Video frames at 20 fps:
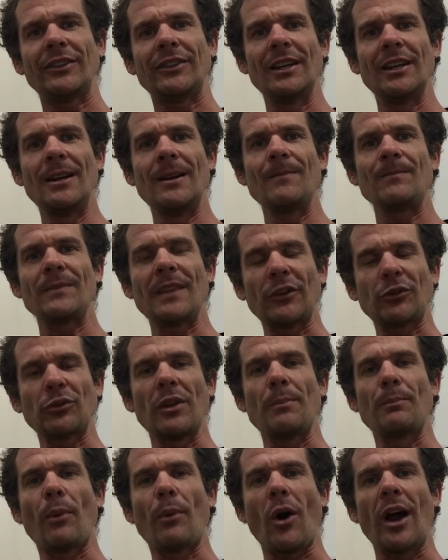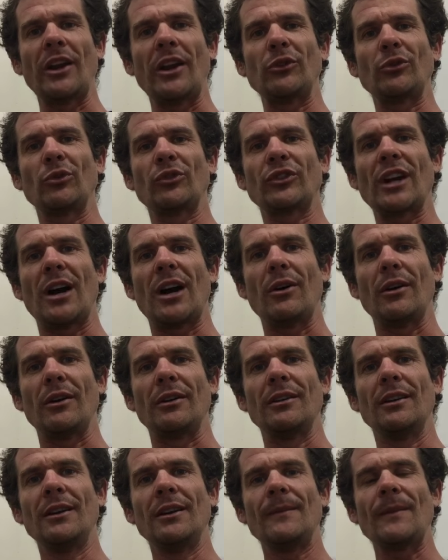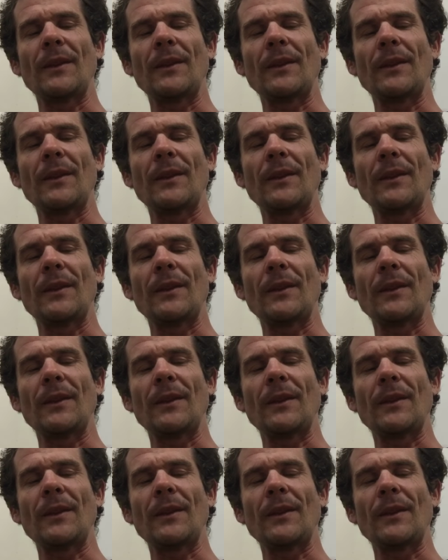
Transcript: And that's where the biodiesel's going.